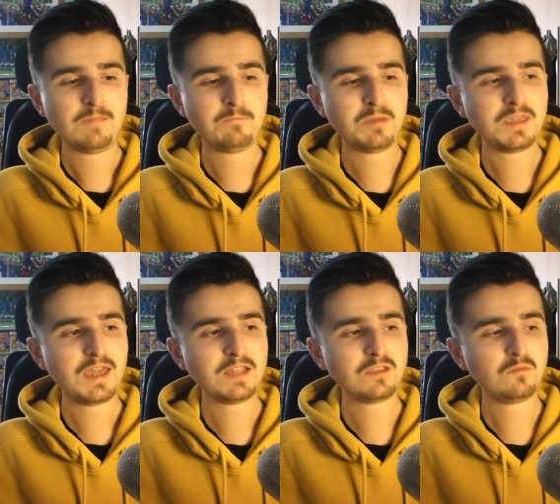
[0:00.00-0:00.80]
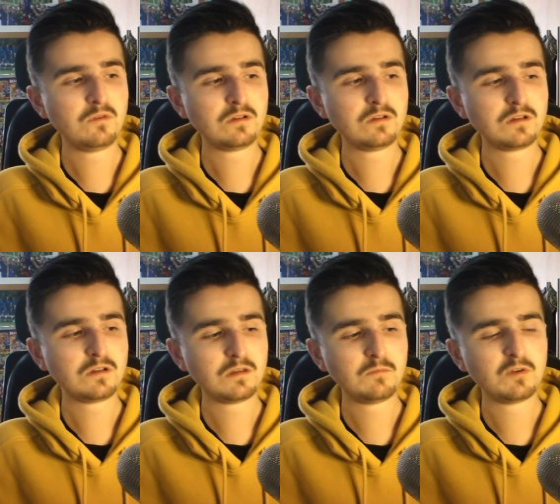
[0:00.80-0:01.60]
But yeah, I don't know what
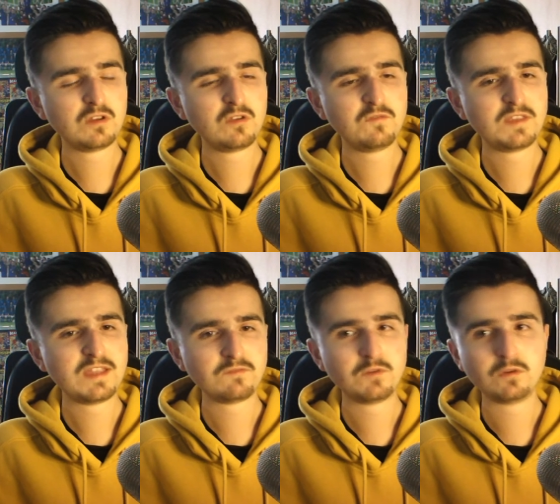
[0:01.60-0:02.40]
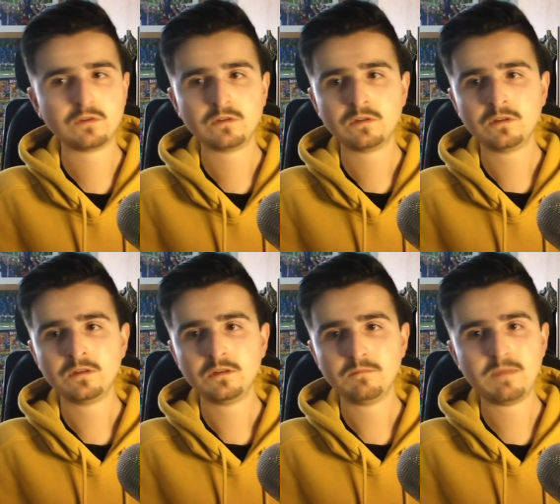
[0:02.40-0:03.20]
I'm gonna do for the next vlog.
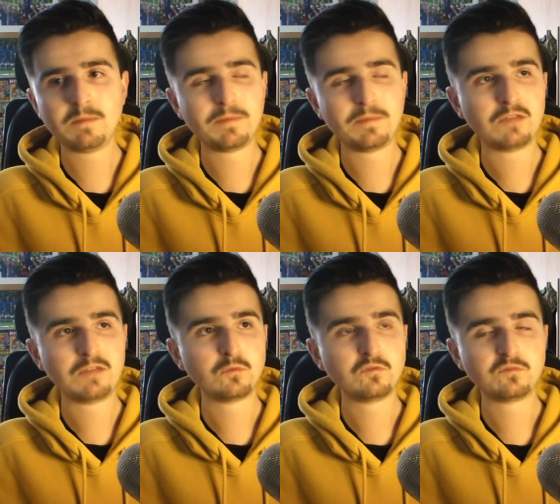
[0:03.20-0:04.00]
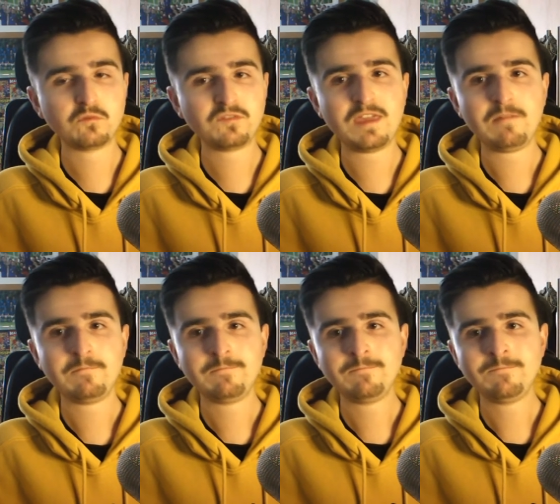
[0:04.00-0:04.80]
Maybe I'll be outdoors, we'll see.
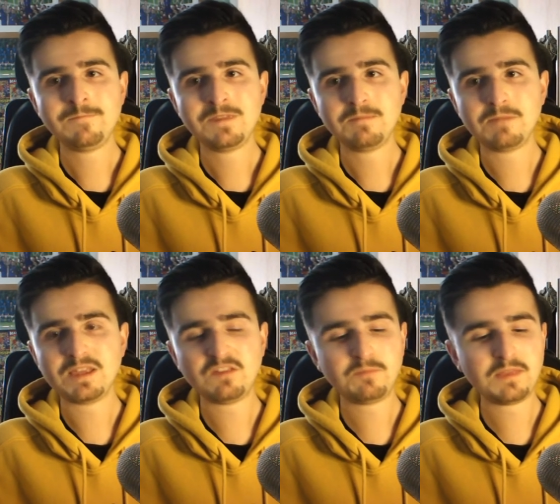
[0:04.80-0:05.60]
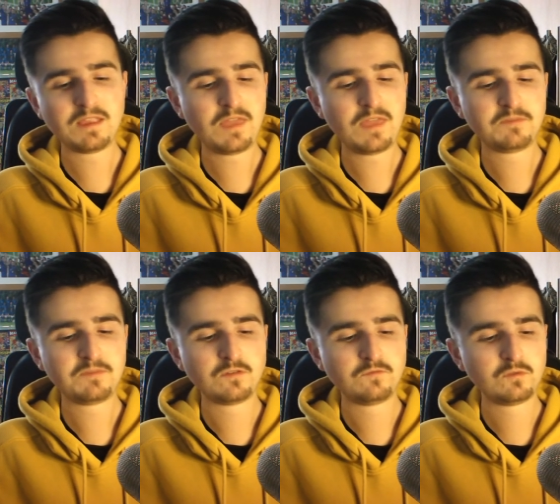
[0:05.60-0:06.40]
But it's been another
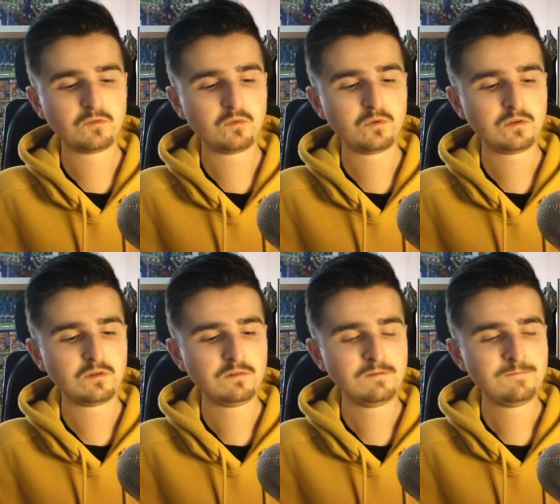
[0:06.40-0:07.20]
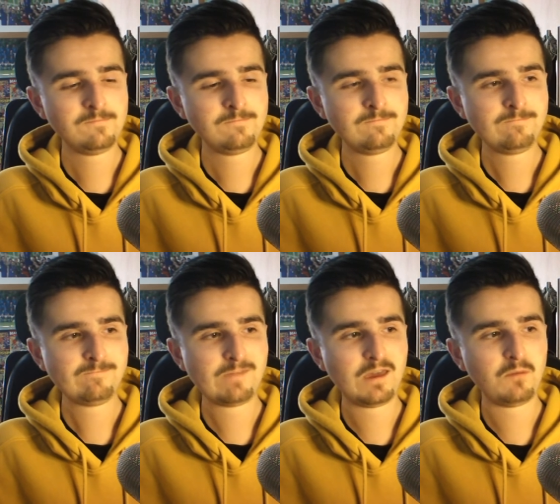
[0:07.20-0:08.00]
episode of Real Talk.
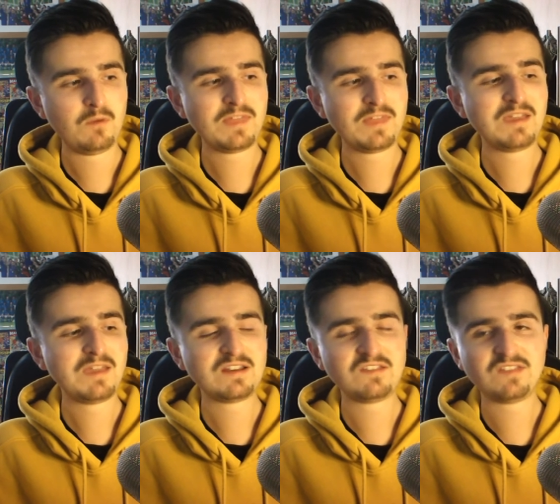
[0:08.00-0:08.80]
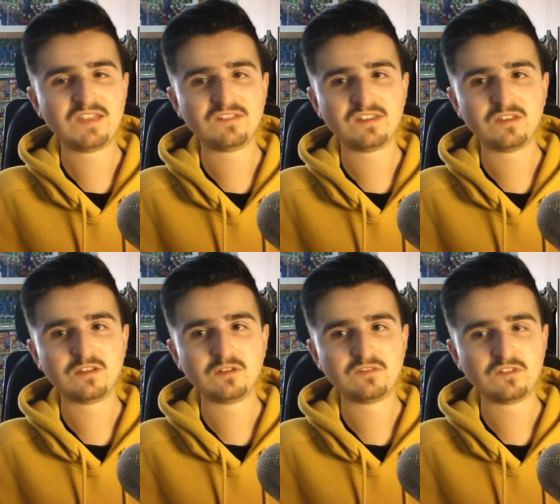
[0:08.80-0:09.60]
Whether that makes any sense, I don't
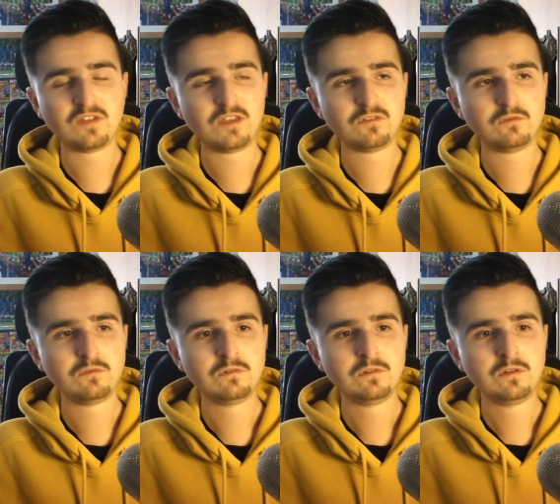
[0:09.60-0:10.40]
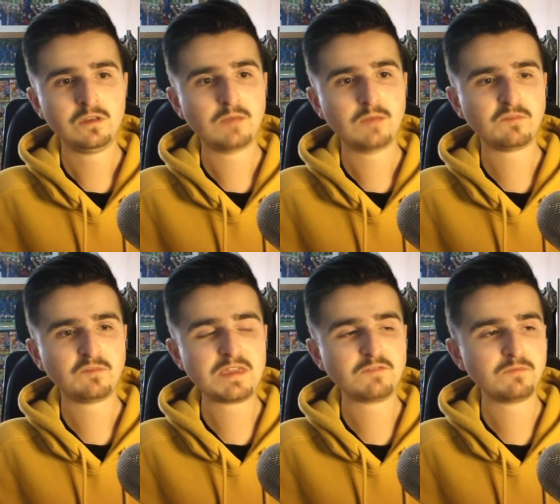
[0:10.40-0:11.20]
know, as a title. I'm just
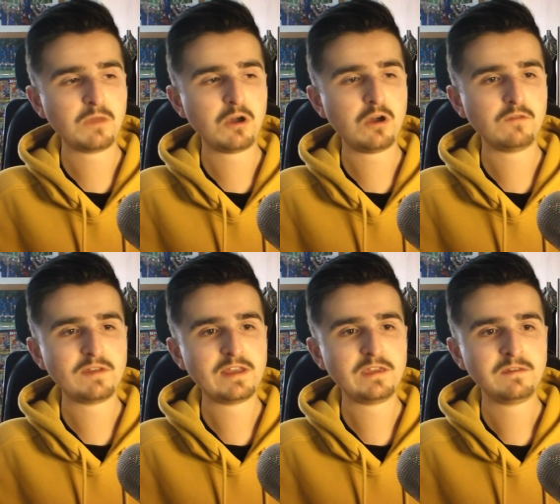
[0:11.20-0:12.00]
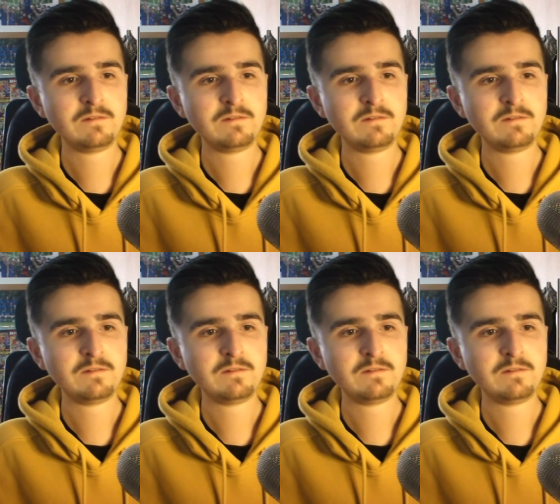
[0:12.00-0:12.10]
speaking from the heart, really.